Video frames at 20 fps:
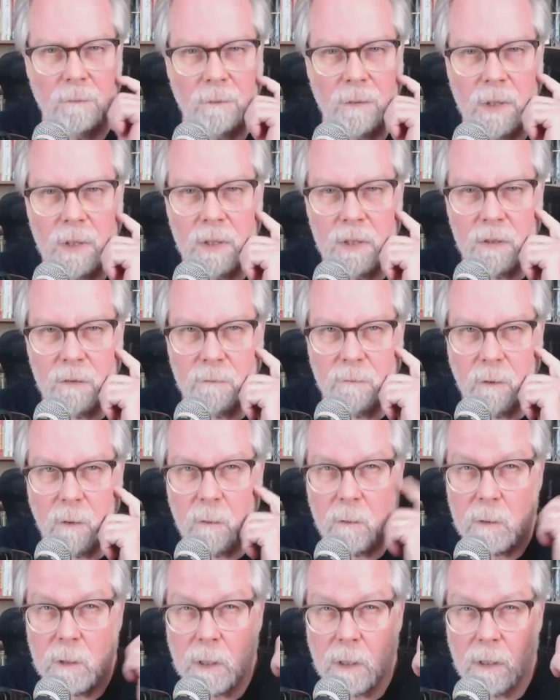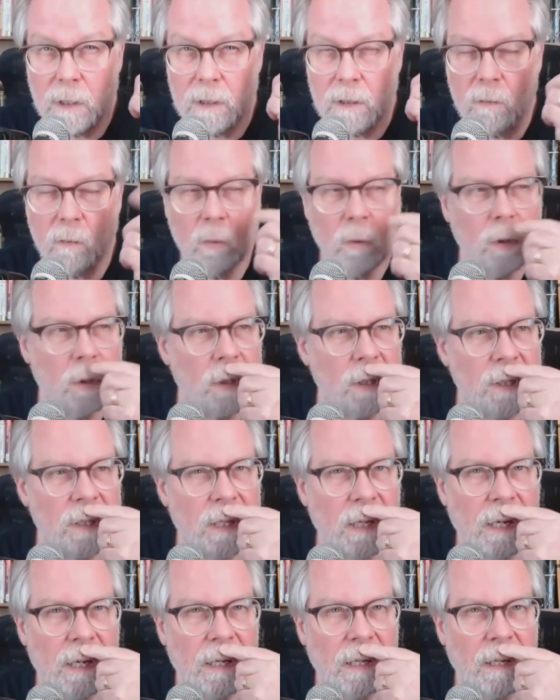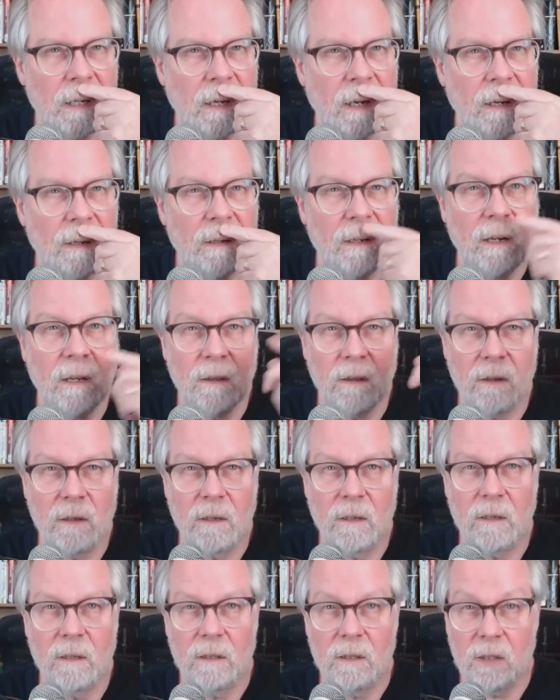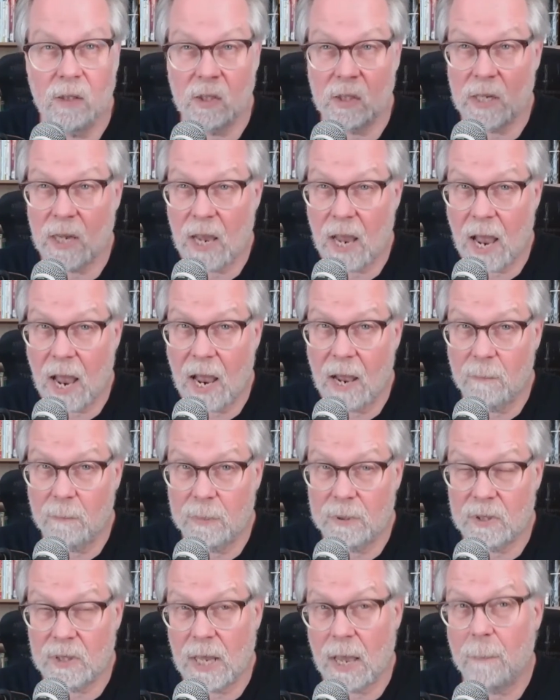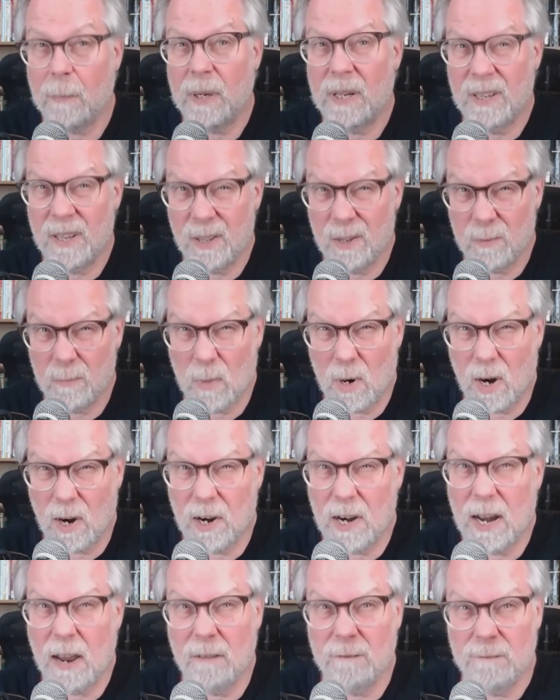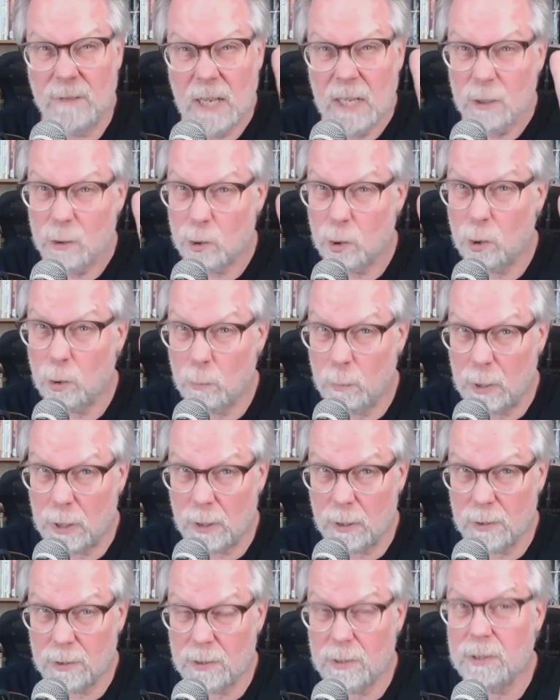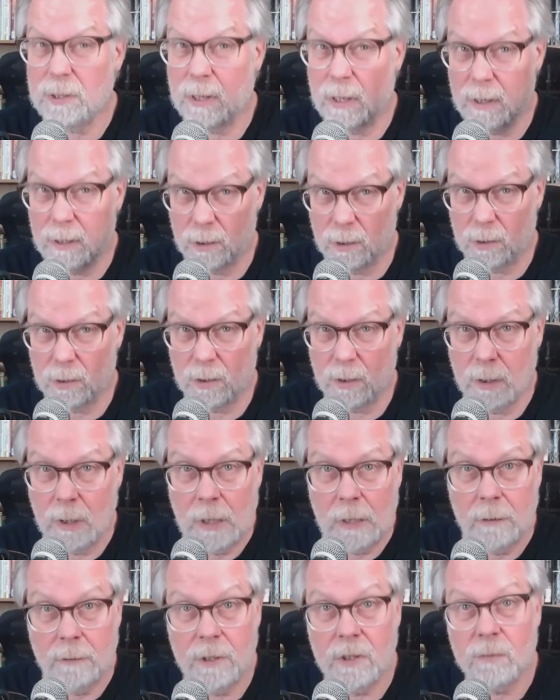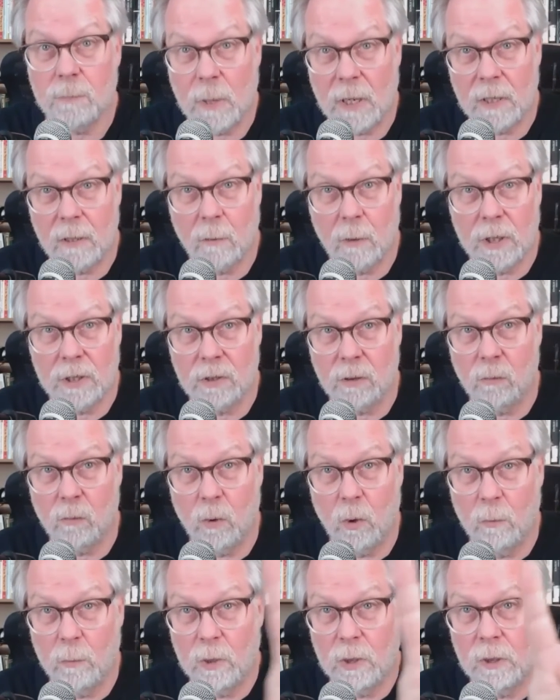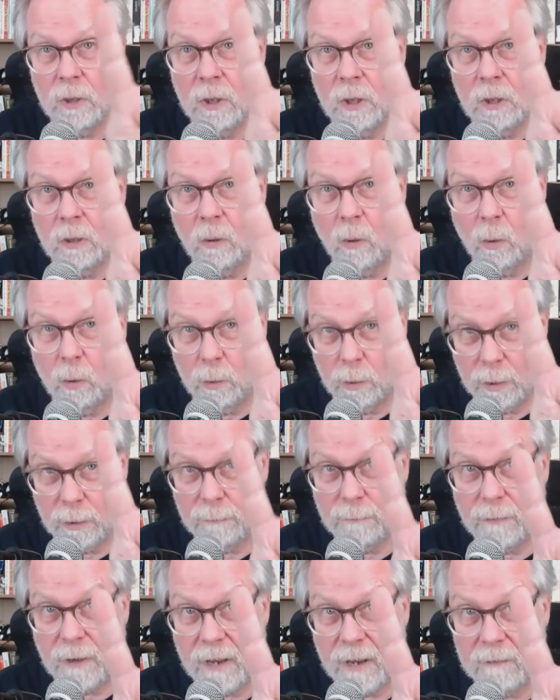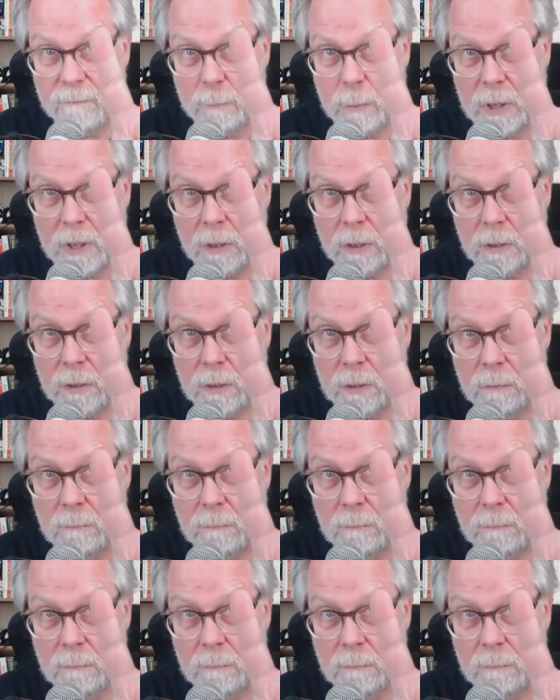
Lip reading: these photons were to take another stop at another bar, have 2 beers instead of just, this by the way is a Roman ordering 5 beers.